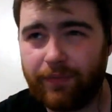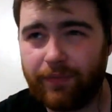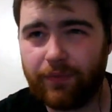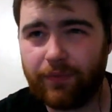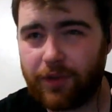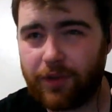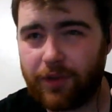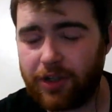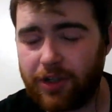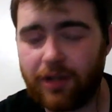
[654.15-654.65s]

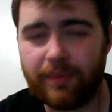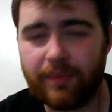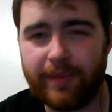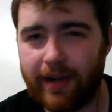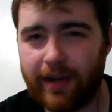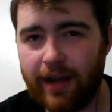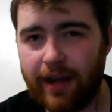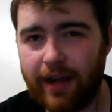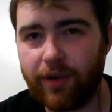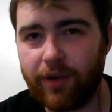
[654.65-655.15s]
what's going to be in
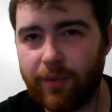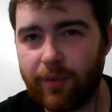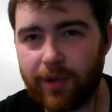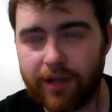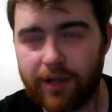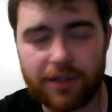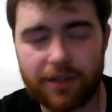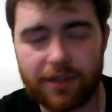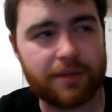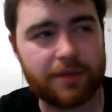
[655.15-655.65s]
every one of
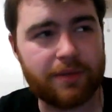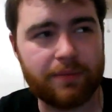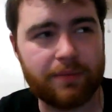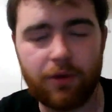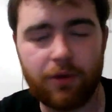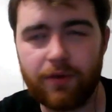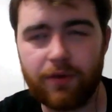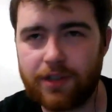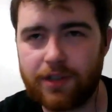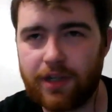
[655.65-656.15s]
these
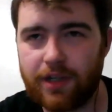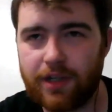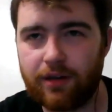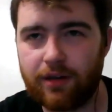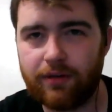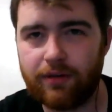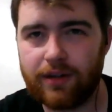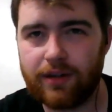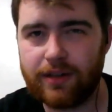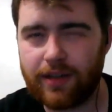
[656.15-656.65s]
movies
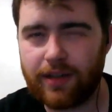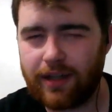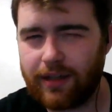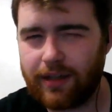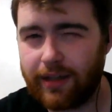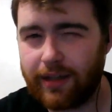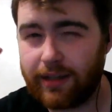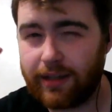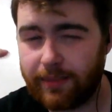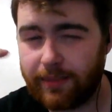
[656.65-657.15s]
now is that
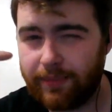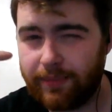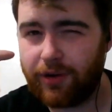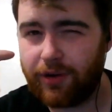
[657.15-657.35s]
like they